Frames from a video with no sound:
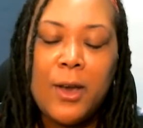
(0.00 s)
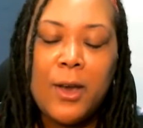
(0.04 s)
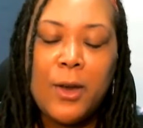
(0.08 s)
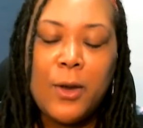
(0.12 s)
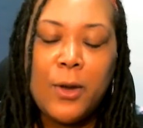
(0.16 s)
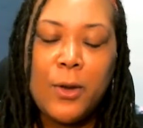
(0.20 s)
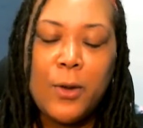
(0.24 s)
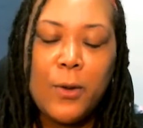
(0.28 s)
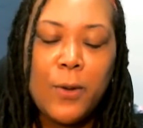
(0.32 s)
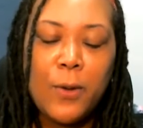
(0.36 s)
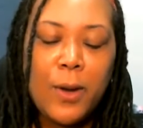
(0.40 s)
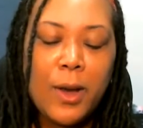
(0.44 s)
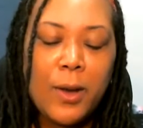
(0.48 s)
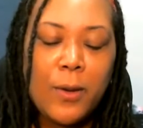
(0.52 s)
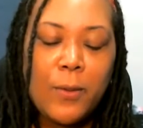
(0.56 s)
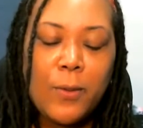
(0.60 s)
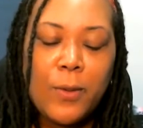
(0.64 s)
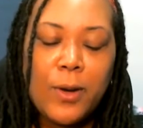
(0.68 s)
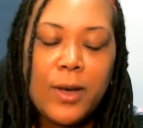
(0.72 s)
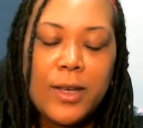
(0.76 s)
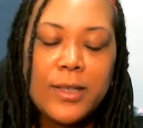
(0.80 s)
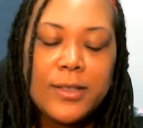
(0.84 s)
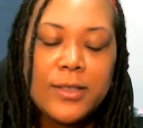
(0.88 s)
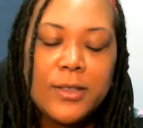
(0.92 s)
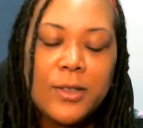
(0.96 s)
who I
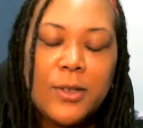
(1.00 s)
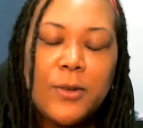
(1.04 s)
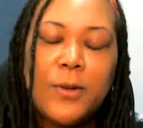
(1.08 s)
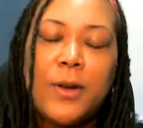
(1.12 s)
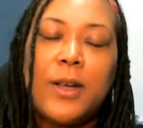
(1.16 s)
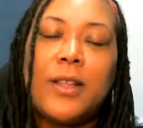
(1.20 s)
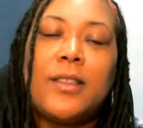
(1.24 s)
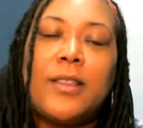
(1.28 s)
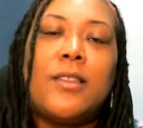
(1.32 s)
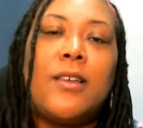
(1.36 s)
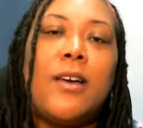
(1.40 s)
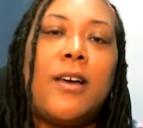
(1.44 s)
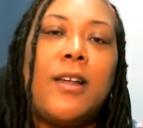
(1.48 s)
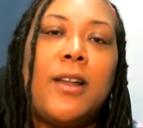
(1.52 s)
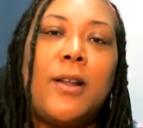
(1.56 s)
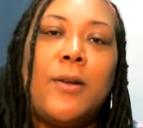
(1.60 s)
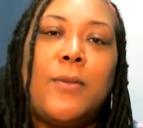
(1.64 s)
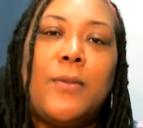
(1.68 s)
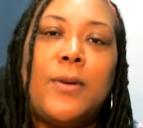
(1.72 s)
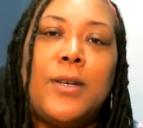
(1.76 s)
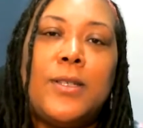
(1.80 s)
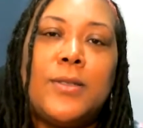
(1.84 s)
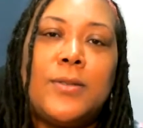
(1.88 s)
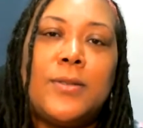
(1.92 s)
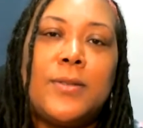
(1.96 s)
was and who I thought I was
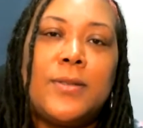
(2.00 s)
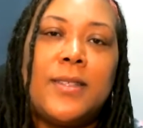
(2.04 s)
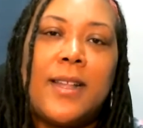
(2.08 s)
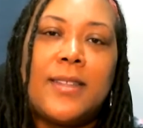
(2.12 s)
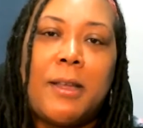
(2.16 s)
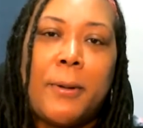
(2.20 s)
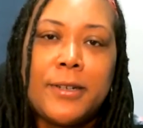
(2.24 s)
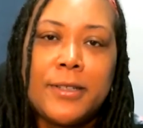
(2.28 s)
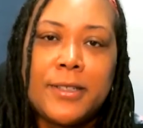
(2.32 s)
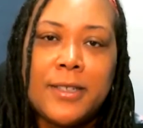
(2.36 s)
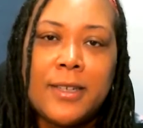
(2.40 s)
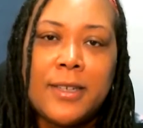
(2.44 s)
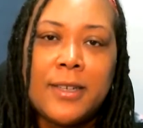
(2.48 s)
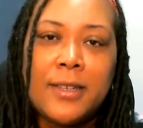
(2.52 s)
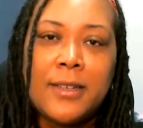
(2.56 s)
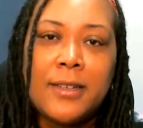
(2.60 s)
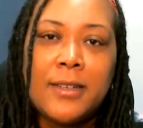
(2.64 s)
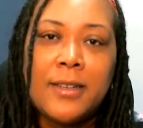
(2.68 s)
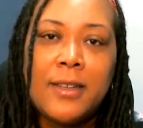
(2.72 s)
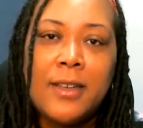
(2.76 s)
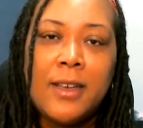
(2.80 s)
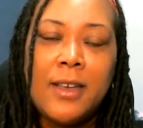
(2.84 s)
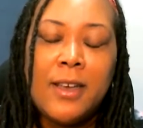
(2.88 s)
not the same person.